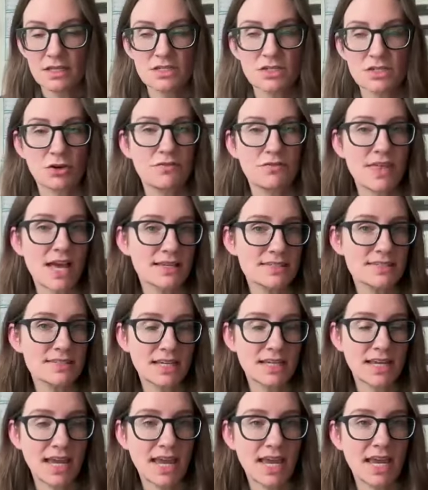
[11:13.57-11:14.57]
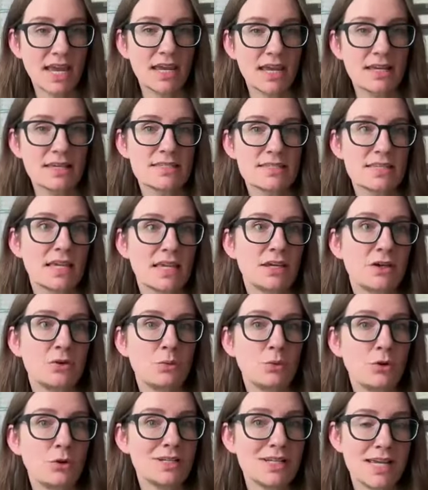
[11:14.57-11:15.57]
So if that's the case, it
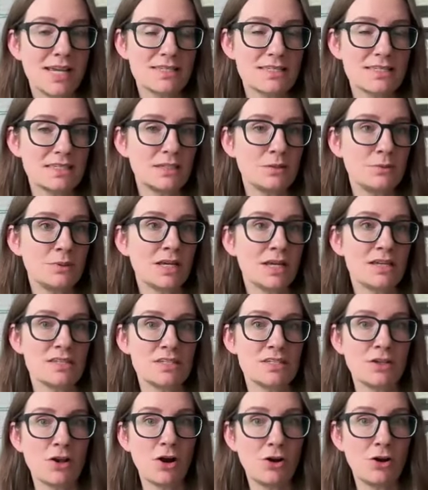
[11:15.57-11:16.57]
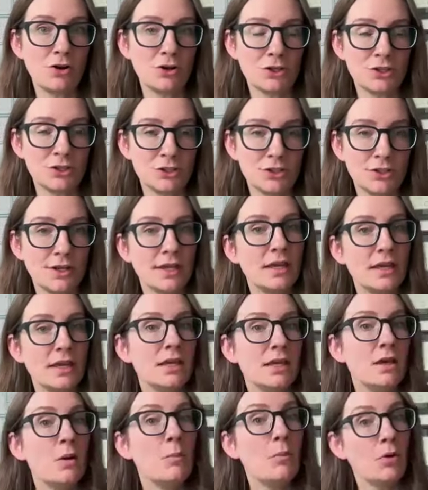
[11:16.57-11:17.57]
could work nicely because y'all could
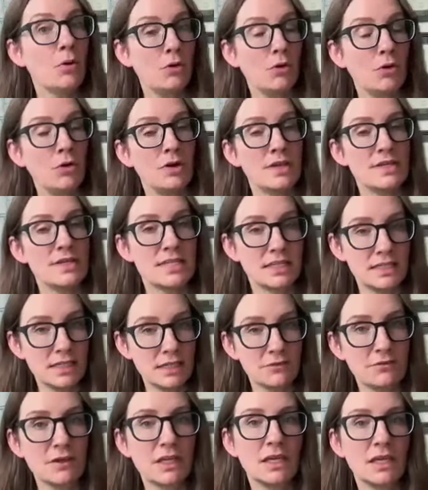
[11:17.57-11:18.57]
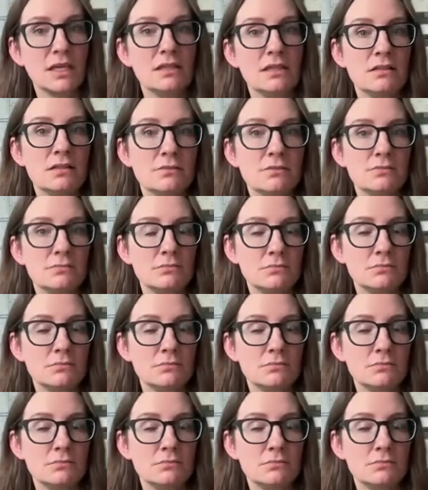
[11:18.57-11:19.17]
pull a significant,